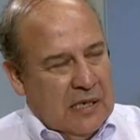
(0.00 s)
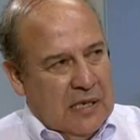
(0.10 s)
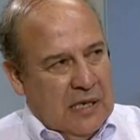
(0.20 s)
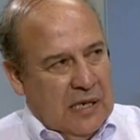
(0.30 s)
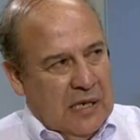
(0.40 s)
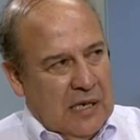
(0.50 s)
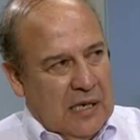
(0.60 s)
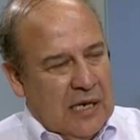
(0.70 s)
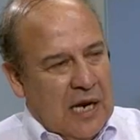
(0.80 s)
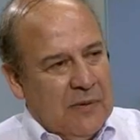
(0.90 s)
que
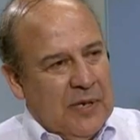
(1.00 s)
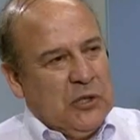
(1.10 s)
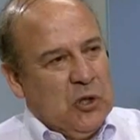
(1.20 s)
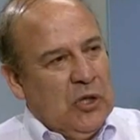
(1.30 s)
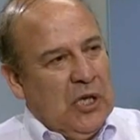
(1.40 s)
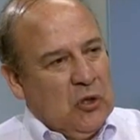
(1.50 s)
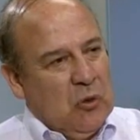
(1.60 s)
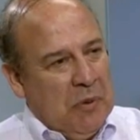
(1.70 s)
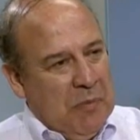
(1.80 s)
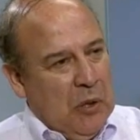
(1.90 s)
la liberación de los
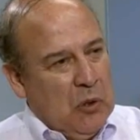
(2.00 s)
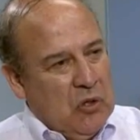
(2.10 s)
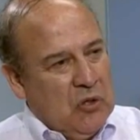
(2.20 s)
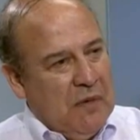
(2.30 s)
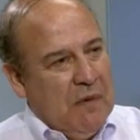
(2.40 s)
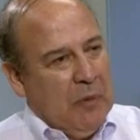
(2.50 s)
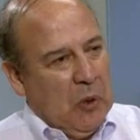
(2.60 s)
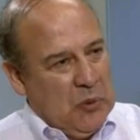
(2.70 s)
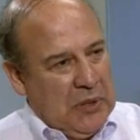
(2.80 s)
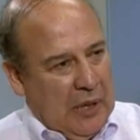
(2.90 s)
oprimidos no se va a
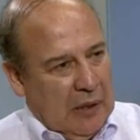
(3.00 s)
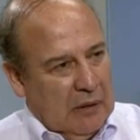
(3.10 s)
producir.